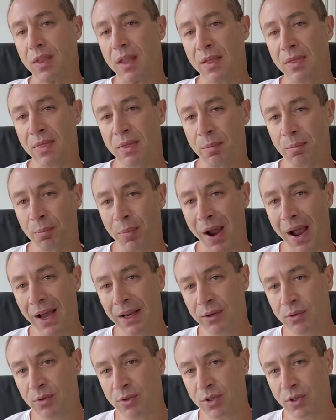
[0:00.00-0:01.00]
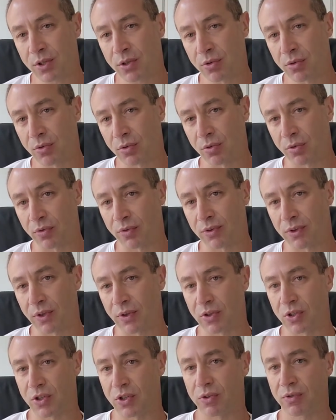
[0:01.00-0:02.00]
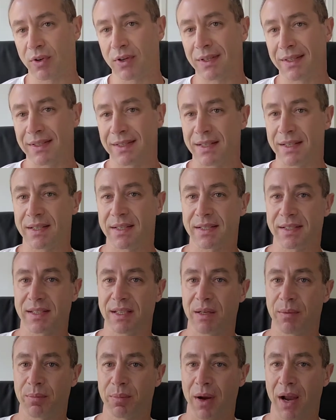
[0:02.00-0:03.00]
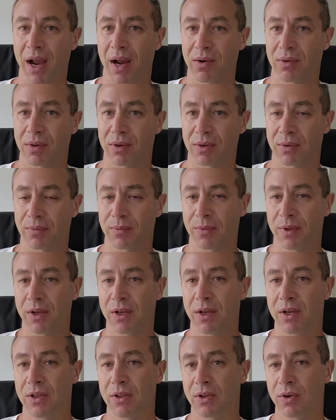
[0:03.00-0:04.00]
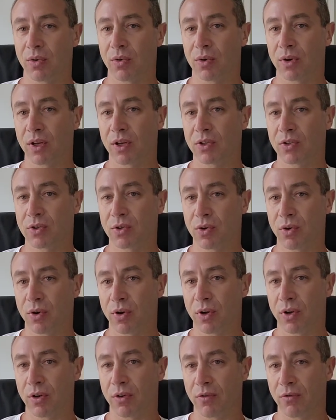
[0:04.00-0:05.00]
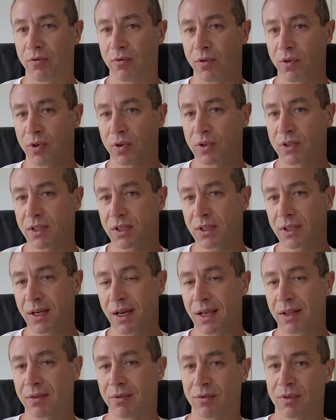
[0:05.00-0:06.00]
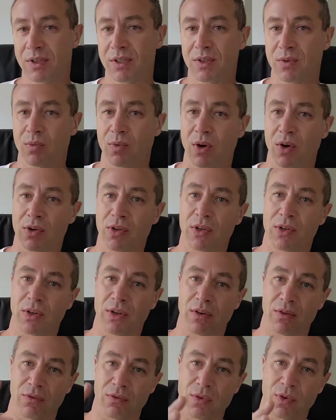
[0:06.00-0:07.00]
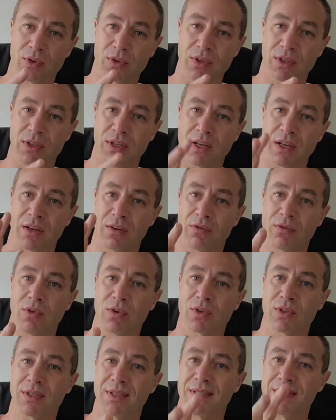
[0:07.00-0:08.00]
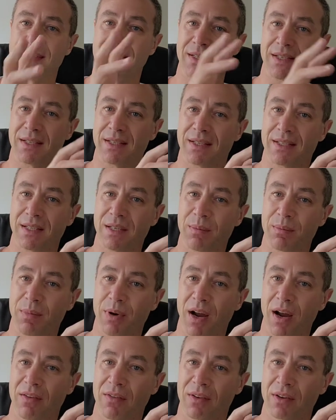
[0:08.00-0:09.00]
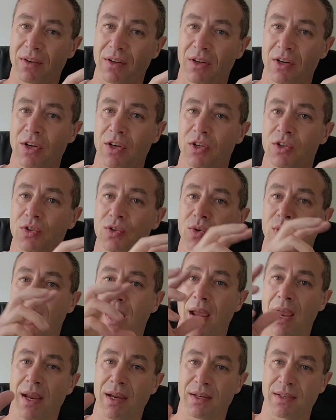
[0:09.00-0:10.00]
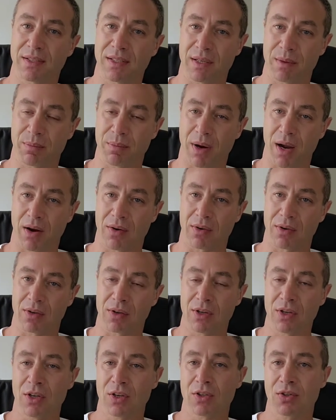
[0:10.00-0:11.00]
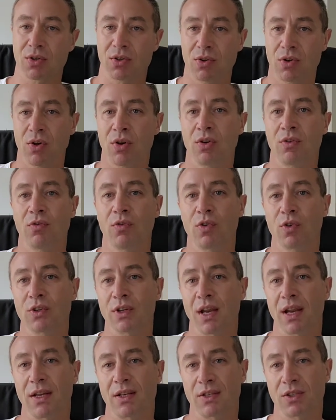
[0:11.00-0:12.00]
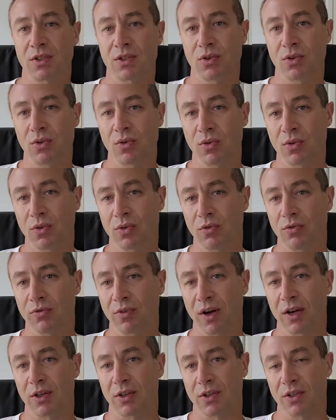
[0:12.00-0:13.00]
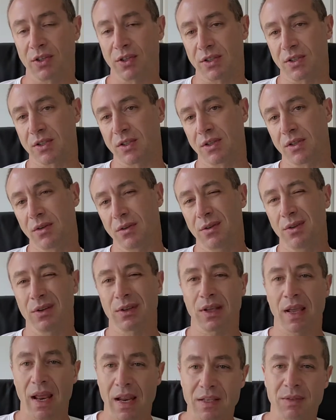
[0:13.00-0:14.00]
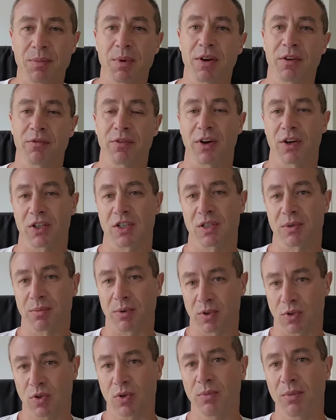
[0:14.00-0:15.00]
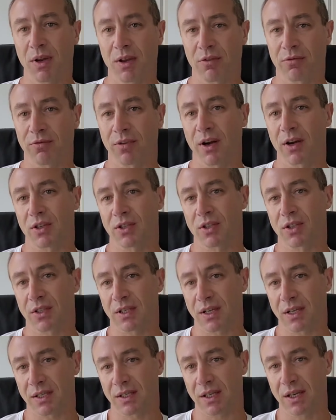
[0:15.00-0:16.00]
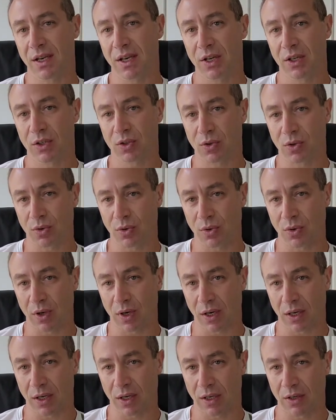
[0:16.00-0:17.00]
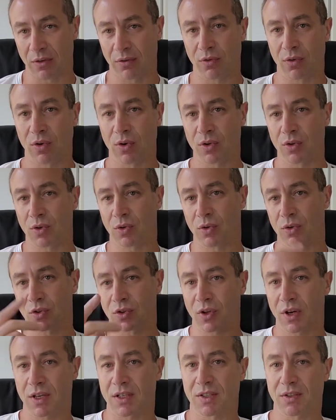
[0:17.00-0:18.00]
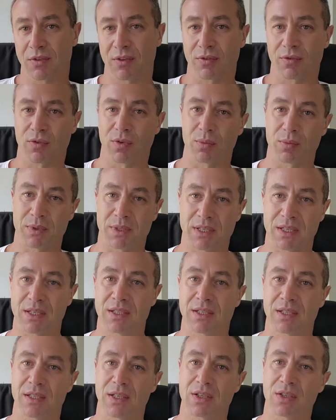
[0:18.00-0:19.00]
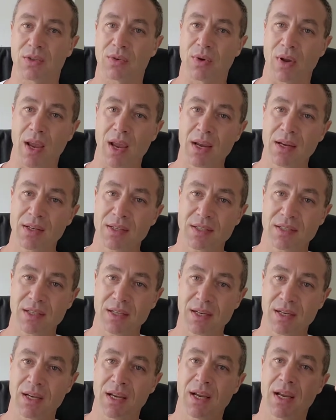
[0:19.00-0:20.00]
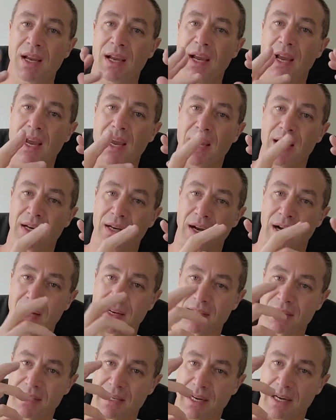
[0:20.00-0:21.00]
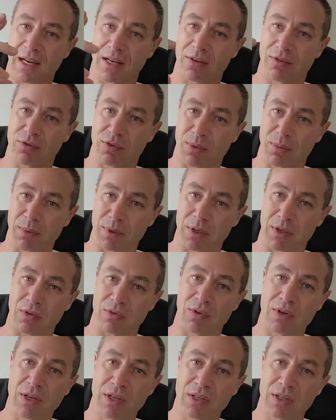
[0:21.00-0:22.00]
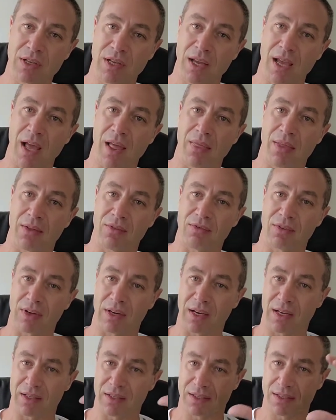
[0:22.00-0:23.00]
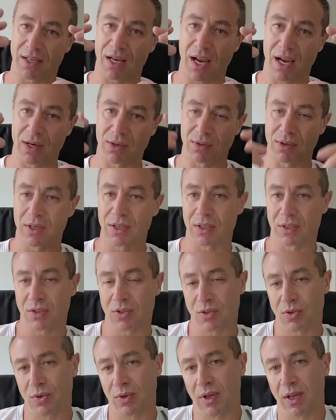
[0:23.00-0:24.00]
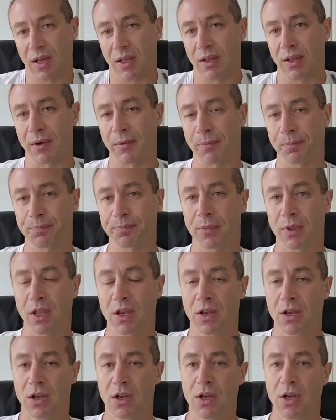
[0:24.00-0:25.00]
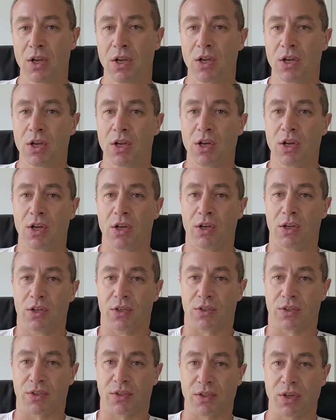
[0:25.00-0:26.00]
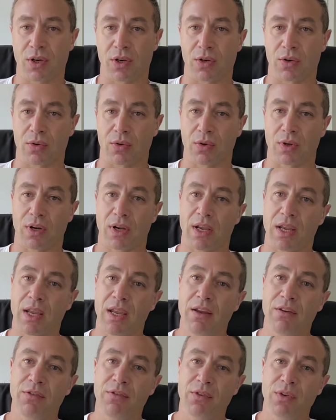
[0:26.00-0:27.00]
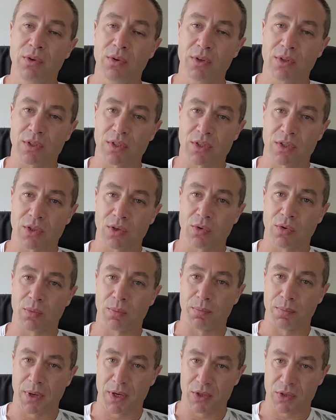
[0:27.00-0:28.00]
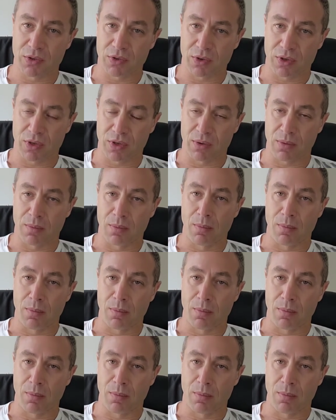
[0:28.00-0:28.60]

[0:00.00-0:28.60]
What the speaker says: the panels on the roof, they'll generate DC power. They'll get to your inverter, and reason why you need inverter, they invert in DC power to AC power. So your inverter has two functions. It has many functions, but two main functions is to invert or transfer from DC to AC and isolate from a grid and then reconcile it together. So if you install battery